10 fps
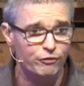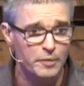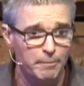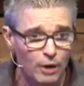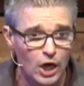from
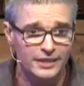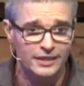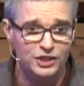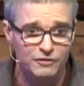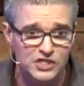the
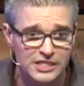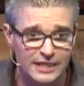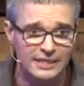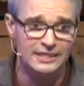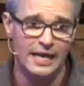bondage of
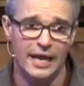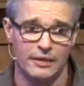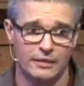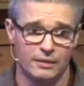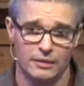sin and death.